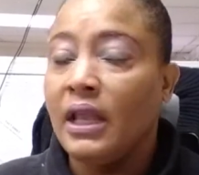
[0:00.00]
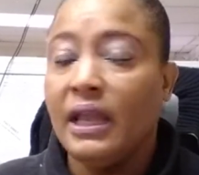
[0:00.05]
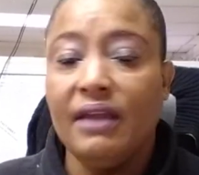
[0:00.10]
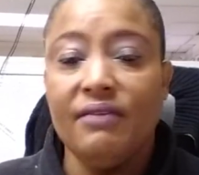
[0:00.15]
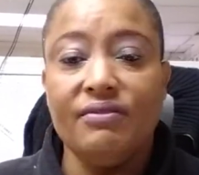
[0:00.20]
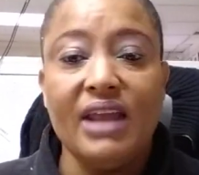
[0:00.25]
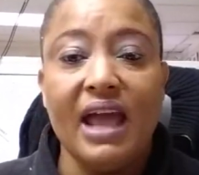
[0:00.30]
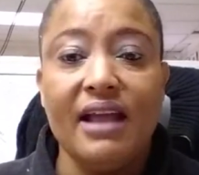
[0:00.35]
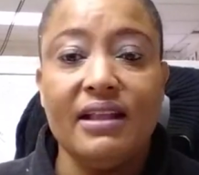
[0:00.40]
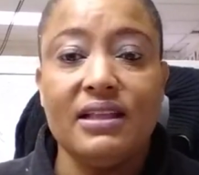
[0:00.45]

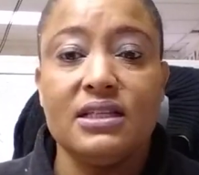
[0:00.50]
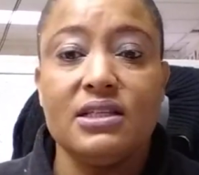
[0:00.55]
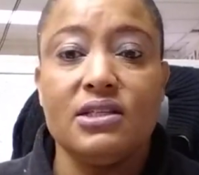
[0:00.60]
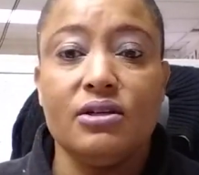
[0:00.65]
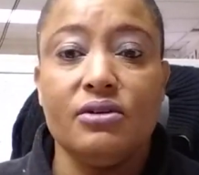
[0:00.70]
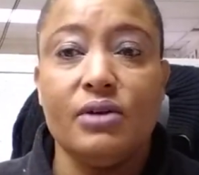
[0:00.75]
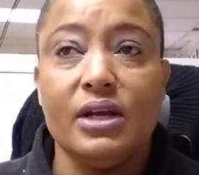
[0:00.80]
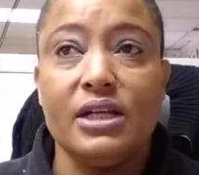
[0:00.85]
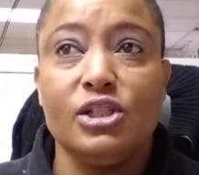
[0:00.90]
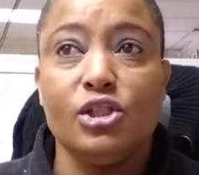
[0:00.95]
If that
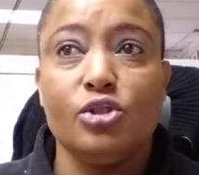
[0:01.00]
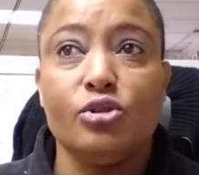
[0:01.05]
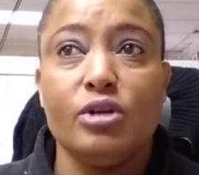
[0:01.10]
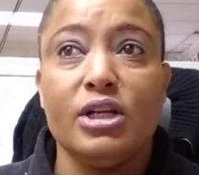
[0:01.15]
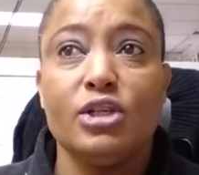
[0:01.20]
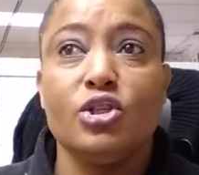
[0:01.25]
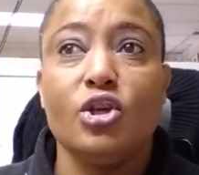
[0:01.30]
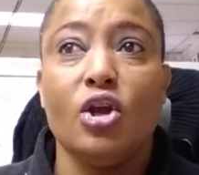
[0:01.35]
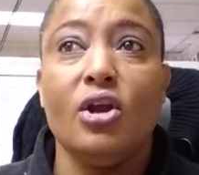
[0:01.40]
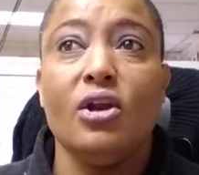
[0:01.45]

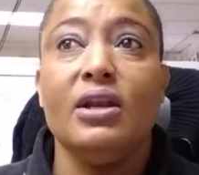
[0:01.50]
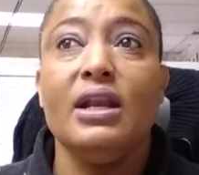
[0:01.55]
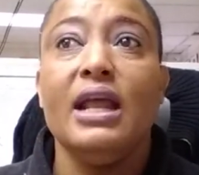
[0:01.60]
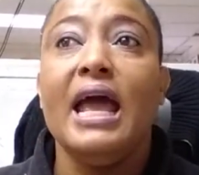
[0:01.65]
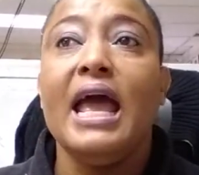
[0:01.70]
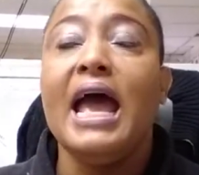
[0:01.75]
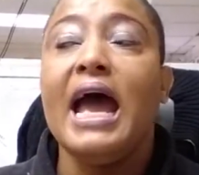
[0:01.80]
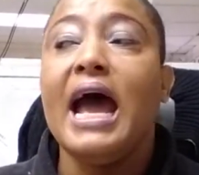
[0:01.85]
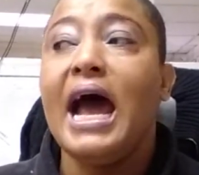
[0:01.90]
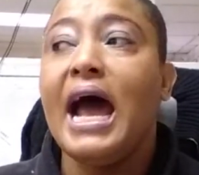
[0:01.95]
registration
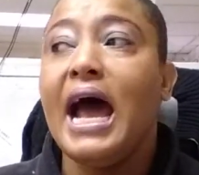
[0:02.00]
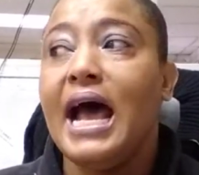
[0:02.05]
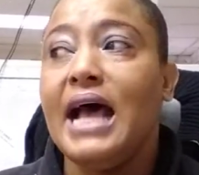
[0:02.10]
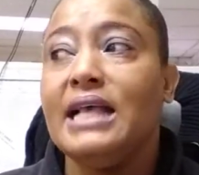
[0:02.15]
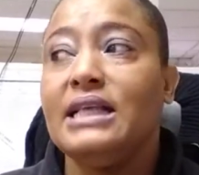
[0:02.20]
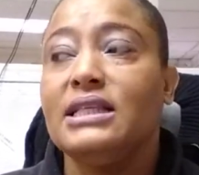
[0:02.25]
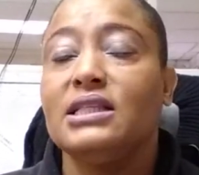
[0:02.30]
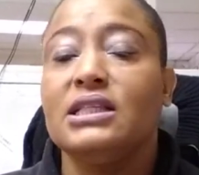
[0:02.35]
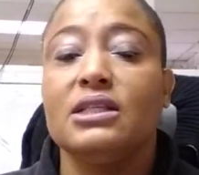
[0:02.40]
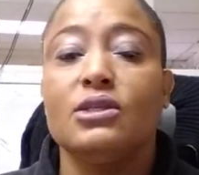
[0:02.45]

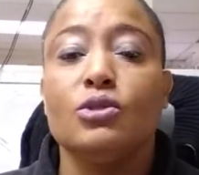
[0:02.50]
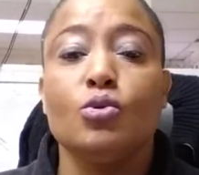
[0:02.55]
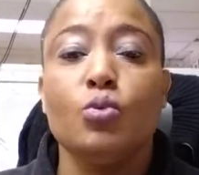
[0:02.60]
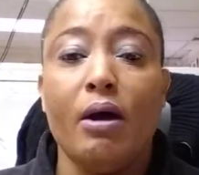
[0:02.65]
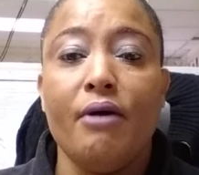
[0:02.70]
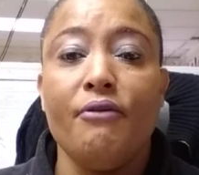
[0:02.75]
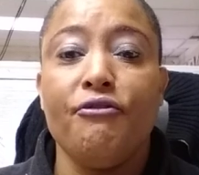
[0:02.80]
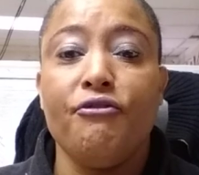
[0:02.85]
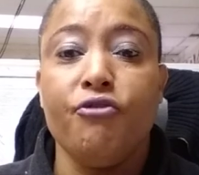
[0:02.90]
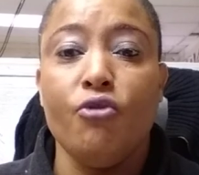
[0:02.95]
has
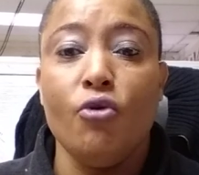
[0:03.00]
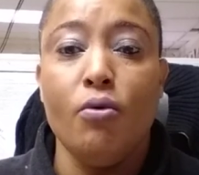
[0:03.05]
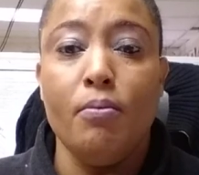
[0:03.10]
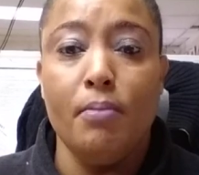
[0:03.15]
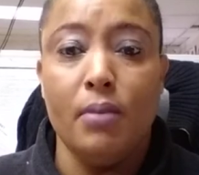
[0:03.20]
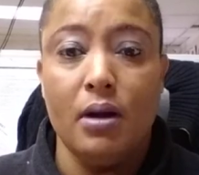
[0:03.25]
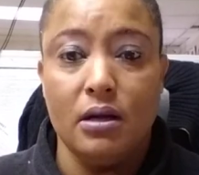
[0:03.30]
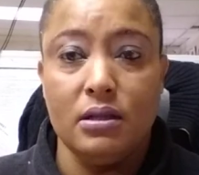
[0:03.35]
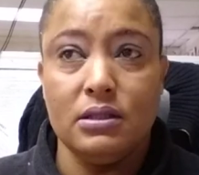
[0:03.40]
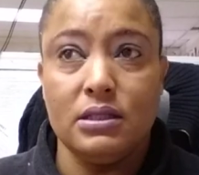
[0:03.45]
12 full
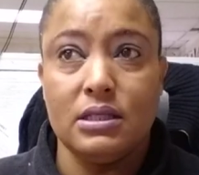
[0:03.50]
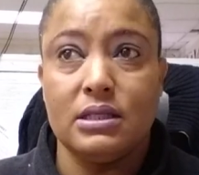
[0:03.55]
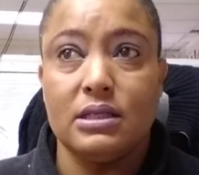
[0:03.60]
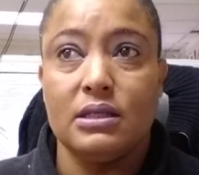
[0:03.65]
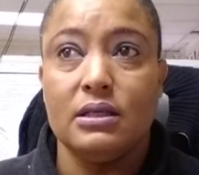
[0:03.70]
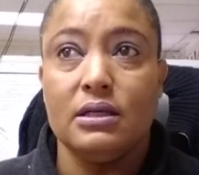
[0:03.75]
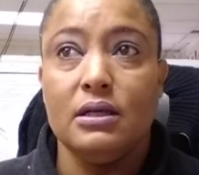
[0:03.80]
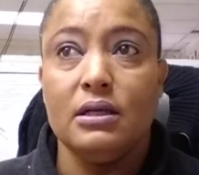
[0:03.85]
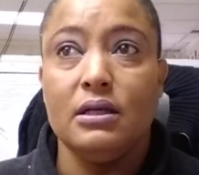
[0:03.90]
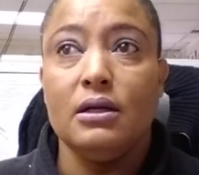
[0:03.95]

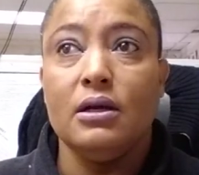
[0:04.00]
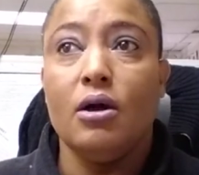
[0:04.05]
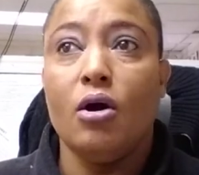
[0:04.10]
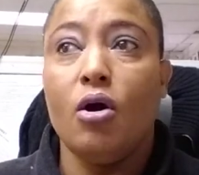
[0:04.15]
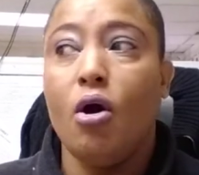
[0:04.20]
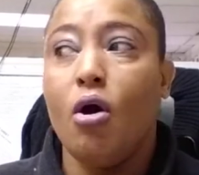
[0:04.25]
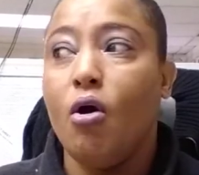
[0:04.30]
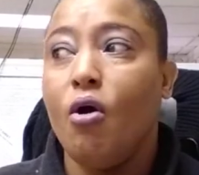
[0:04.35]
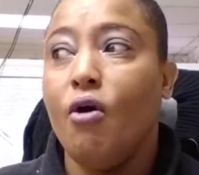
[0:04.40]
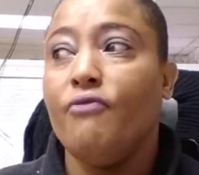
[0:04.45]
months
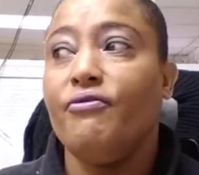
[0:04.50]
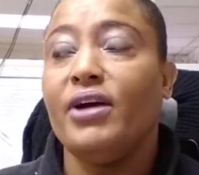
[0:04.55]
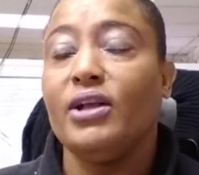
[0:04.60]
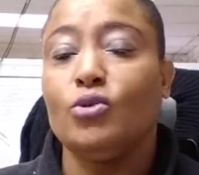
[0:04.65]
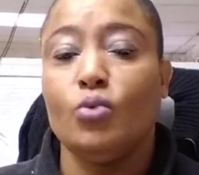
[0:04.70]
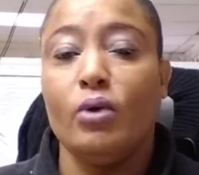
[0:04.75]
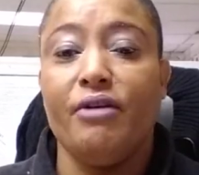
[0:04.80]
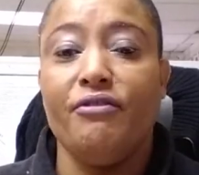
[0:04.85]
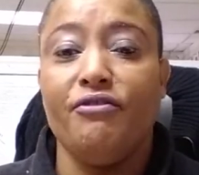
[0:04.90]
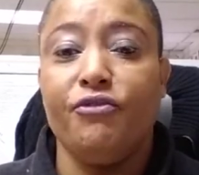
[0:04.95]
or over
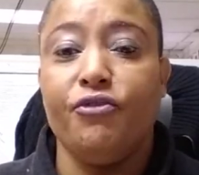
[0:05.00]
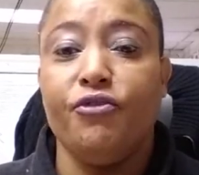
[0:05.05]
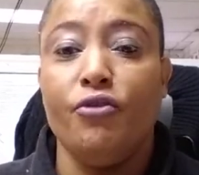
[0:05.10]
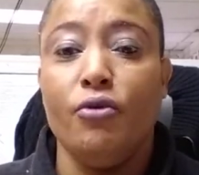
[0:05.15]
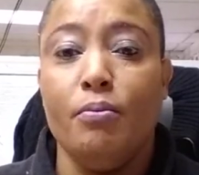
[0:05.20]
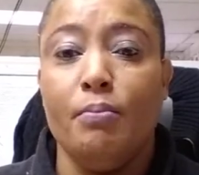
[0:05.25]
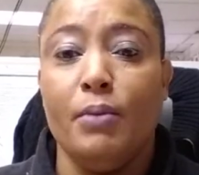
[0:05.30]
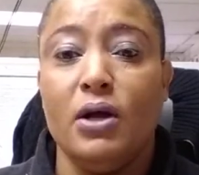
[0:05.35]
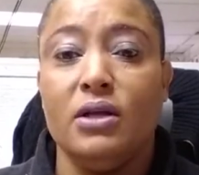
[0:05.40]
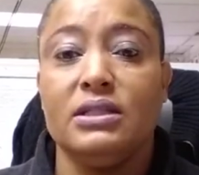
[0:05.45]
12
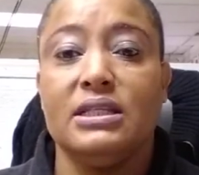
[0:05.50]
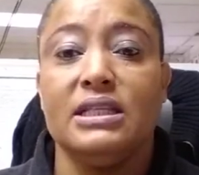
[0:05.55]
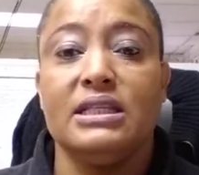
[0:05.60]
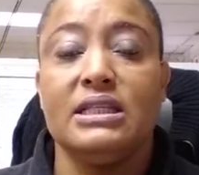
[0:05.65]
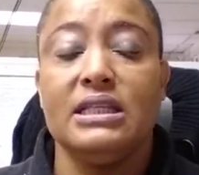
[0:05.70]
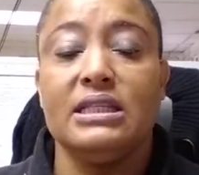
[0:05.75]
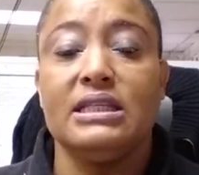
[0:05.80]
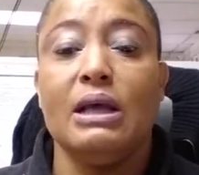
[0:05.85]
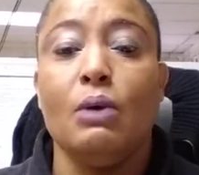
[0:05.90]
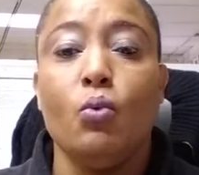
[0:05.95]
full months, the
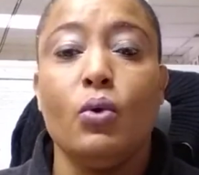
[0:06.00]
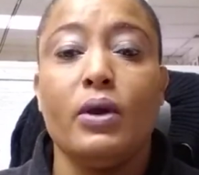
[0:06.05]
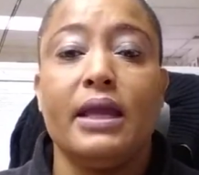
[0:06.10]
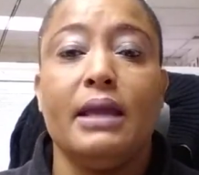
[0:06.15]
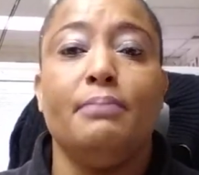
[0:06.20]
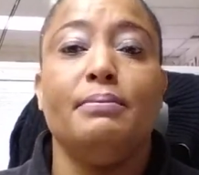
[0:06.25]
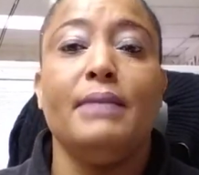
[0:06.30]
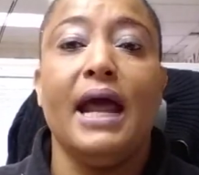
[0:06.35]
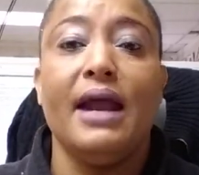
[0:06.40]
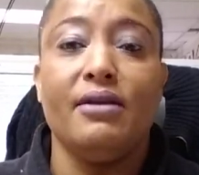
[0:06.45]
system will
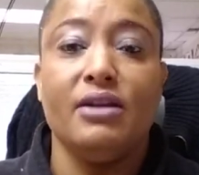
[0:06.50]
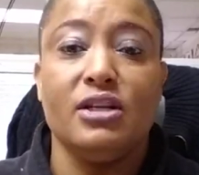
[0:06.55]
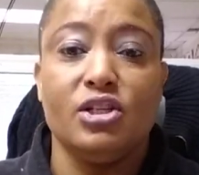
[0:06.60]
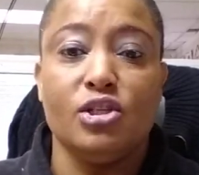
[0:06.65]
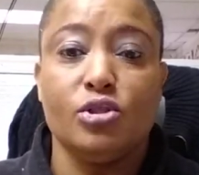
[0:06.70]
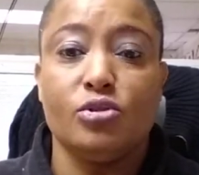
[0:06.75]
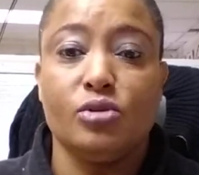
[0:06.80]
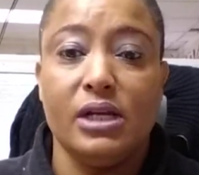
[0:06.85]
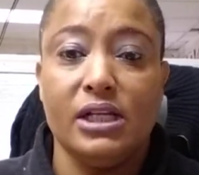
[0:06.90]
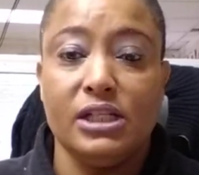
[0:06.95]
keep that
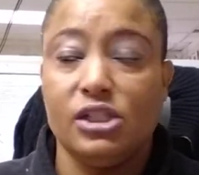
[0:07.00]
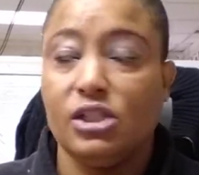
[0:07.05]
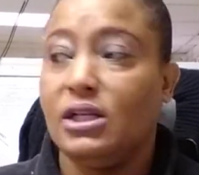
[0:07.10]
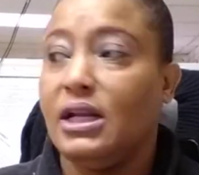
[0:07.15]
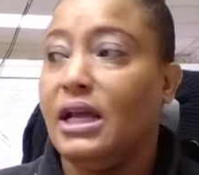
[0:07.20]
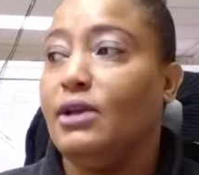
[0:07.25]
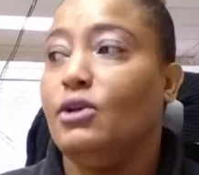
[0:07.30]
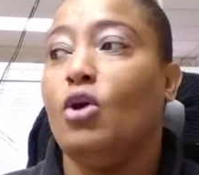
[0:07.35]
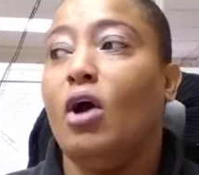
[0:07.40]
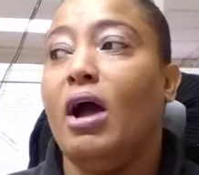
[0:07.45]
registration
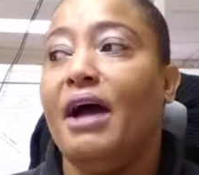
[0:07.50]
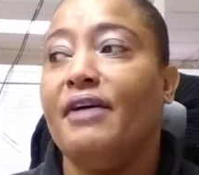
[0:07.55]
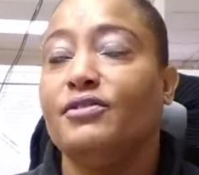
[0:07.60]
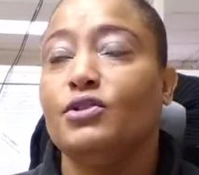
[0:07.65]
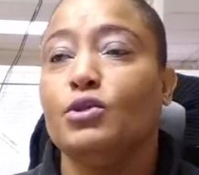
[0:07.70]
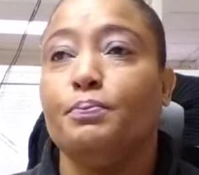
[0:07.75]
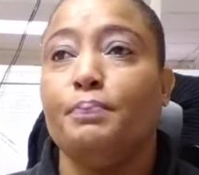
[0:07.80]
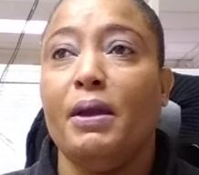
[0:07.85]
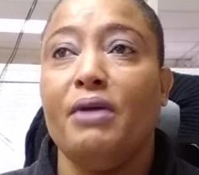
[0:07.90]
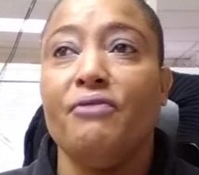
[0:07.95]
and you don't have
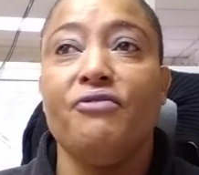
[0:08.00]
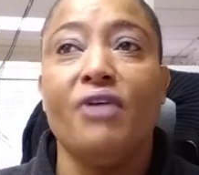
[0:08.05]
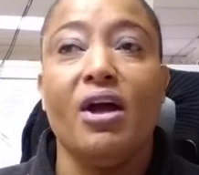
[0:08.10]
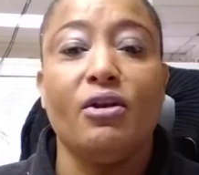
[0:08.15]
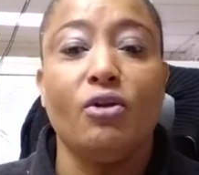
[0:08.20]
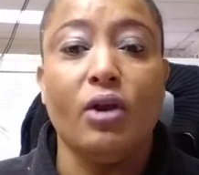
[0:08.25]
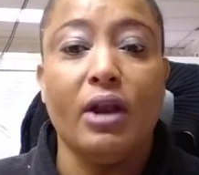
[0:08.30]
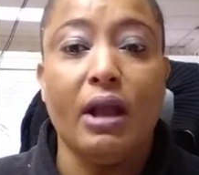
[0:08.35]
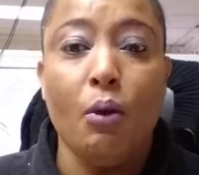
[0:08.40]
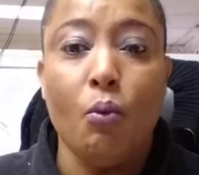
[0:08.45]
to pay for
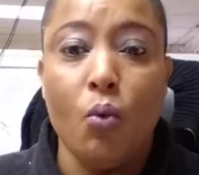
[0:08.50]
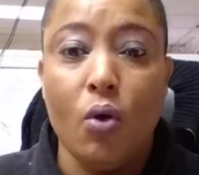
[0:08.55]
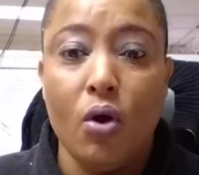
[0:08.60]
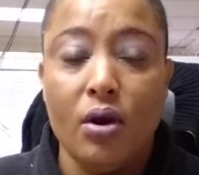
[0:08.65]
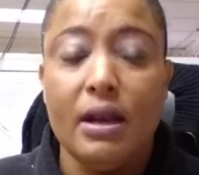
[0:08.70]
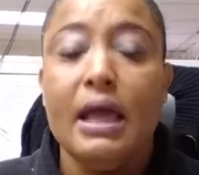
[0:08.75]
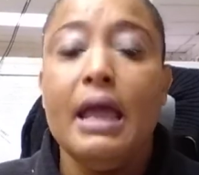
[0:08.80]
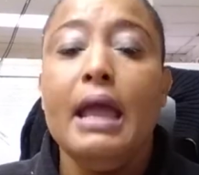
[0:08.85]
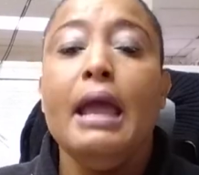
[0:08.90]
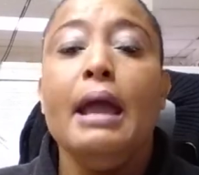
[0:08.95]
another
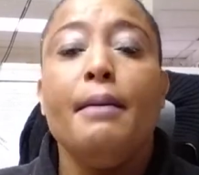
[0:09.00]
one.